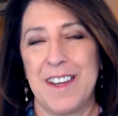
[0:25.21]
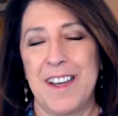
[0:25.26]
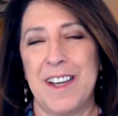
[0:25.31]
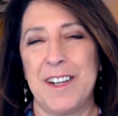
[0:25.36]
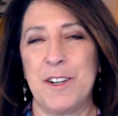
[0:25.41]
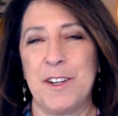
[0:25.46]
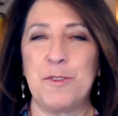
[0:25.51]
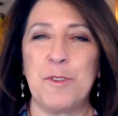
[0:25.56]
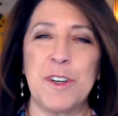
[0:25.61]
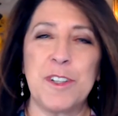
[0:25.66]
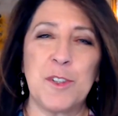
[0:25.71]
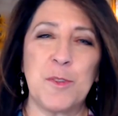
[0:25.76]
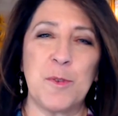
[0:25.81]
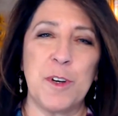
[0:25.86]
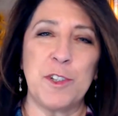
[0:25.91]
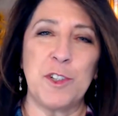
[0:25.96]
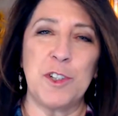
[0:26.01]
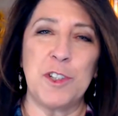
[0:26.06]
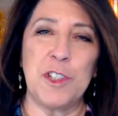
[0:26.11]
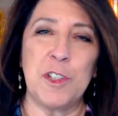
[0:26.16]
and address
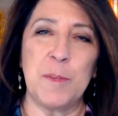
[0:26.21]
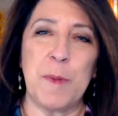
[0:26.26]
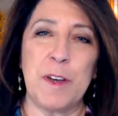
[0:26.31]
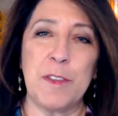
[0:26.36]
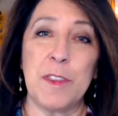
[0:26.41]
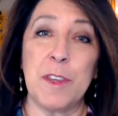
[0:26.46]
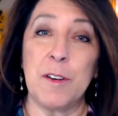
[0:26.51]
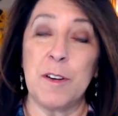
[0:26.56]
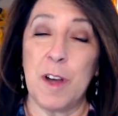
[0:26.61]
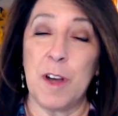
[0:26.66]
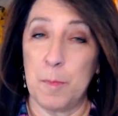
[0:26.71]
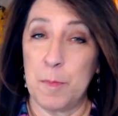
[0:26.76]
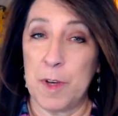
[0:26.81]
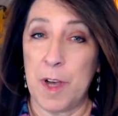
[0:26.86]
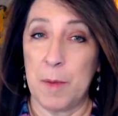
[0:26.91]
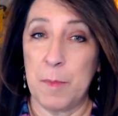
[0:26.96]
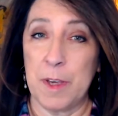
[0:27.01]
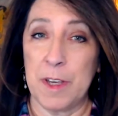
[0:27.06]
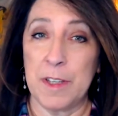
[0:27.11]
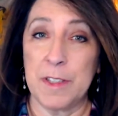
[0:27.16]
questions about their
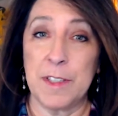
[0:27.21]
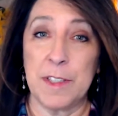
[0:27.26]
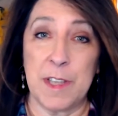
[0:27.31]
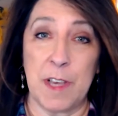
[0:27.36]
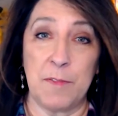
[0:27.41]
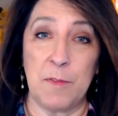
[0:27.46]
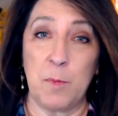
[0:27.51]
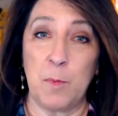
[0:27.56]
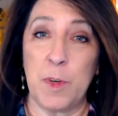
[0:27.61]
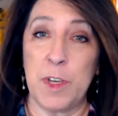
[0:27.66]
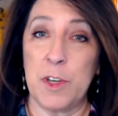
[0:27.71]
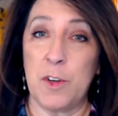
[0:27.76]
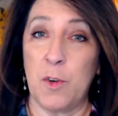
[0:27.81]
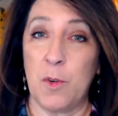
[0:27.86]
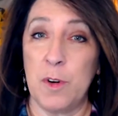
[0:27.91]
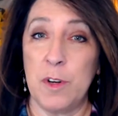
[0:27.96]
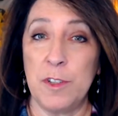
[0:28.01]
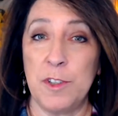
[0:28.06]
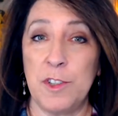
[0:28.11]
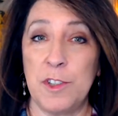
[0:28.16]
upcoming 7-week
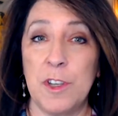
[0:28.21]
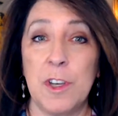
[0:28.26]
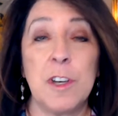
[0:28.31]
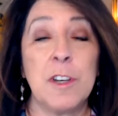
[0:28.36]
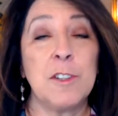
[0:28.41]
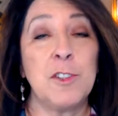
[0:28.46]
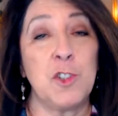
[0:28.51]
course,